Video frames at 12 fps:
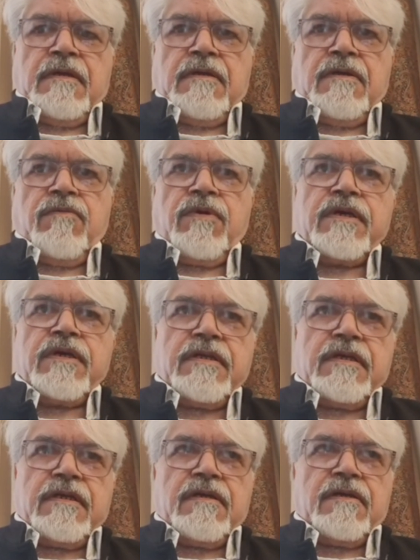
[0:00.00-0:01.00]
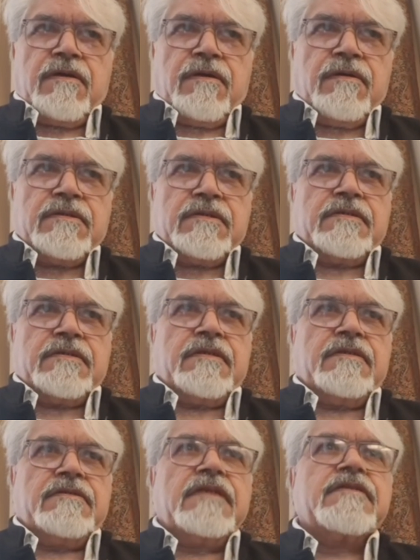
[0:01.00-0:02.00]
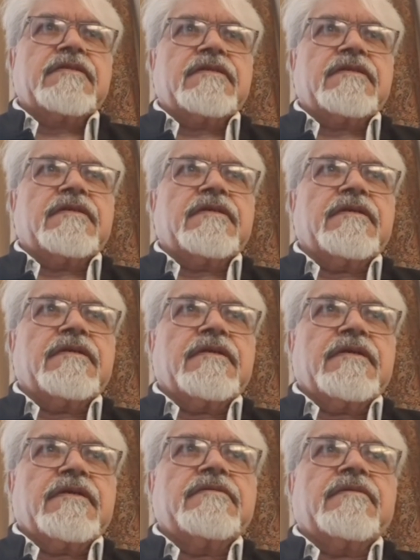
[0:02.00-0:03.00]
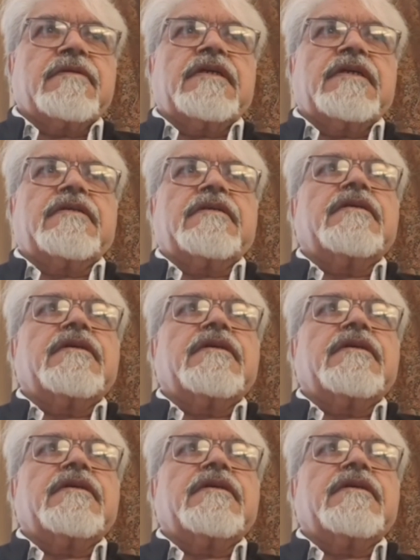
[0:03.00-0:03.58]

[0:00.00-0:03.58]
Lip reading: what are the causes. Let's look at